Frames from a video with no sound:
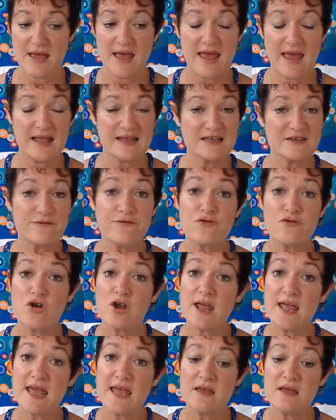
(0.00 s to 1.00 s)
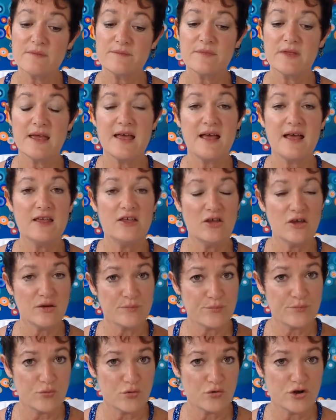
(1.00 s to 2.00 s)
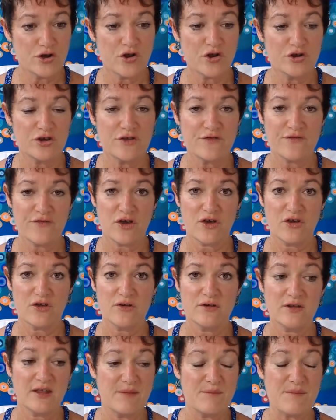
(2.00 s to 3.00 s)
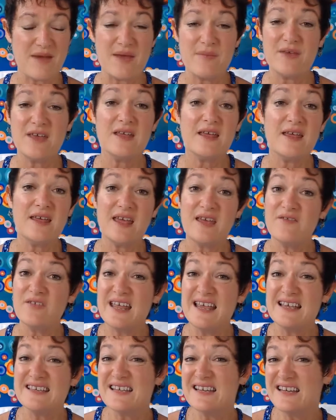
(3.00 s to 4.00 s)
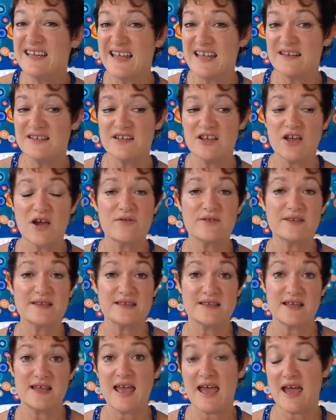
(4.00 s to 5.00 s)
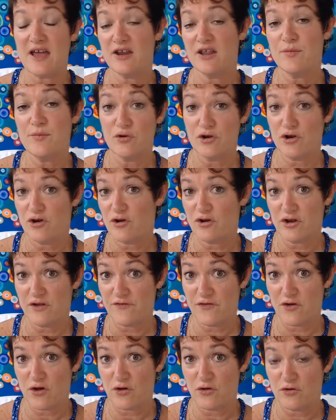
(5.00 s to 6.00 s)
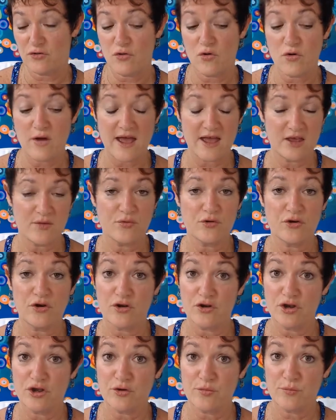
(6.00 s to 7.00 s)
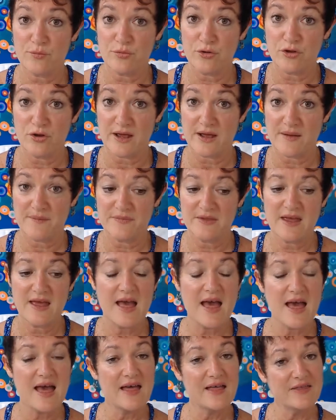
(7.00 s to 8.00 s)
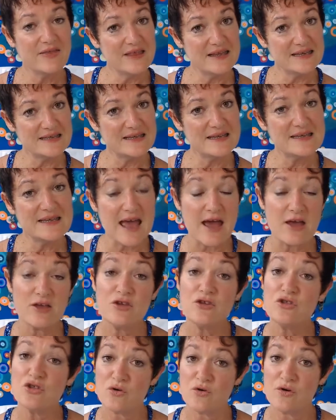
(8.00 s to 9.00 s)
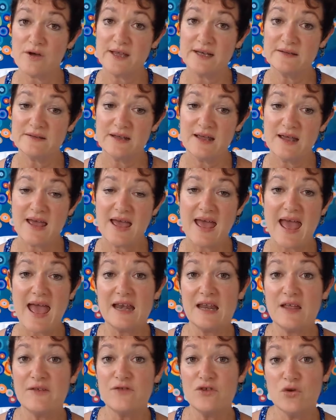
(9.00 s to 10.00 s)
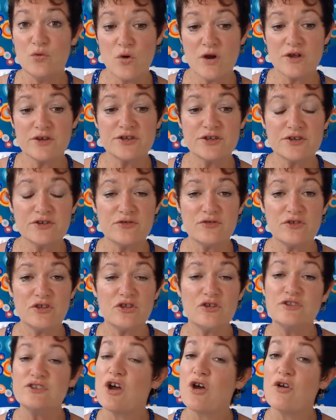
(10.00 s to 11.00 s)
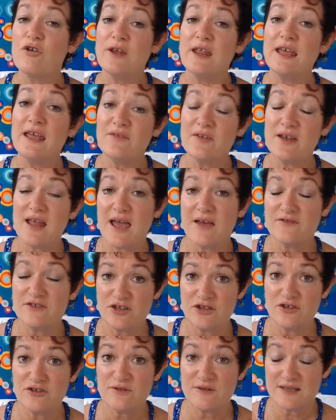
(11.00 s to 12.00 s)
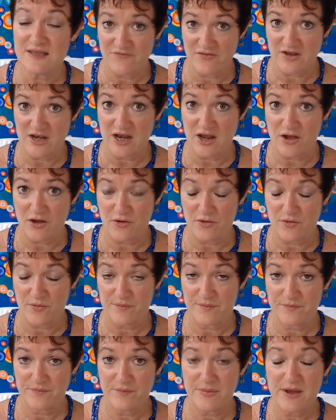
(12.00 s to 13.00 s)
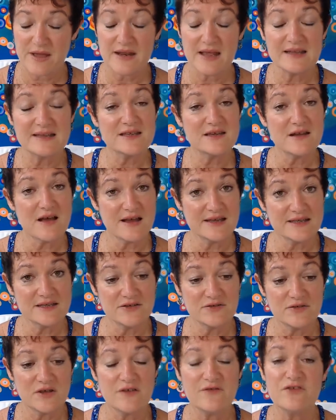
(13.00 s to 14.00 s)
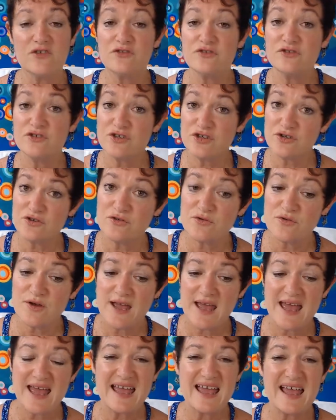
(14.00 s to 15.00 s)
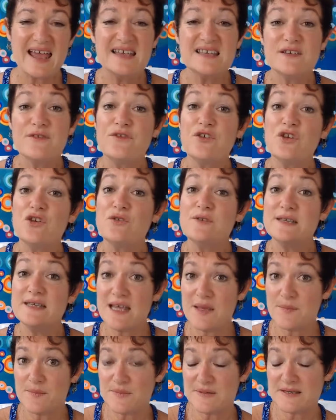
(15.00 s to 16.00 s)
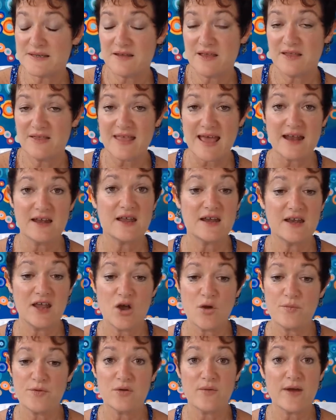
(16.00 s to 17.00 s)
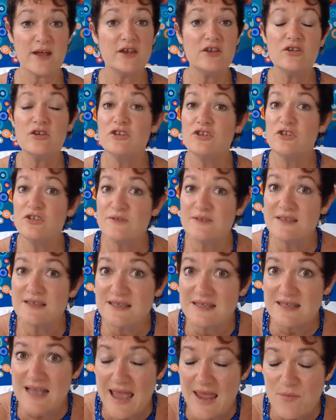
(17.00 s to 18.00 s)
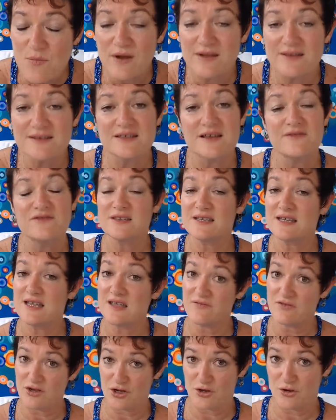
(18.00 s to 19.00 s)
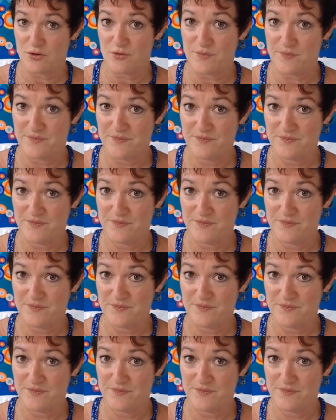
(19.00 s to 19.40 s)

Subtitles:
It's free. You can put it on your phone. And maybe even here's a link to go and see how do you put it on your phone or how you put it on your computer. This is how you join. And if you want to, you don't even have to use the video. But it's nice to if you do. Here's a few tips that can help you. And you can use the same ones I've just given you.